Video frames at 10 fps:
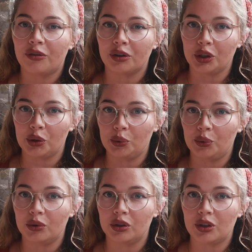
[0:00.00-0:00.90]
for
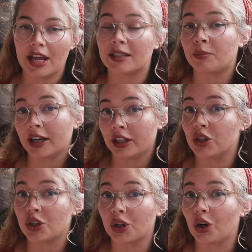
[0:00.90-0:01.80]
you as a
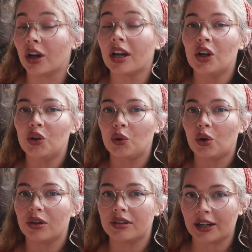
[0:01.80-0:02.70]
practitioner to
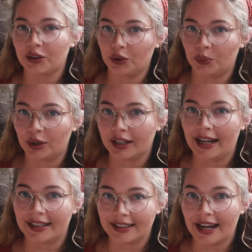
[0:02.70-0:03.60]
conduct your
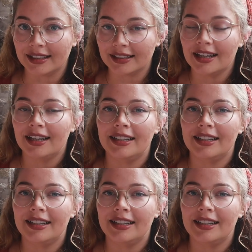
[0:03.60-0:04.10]
workings at.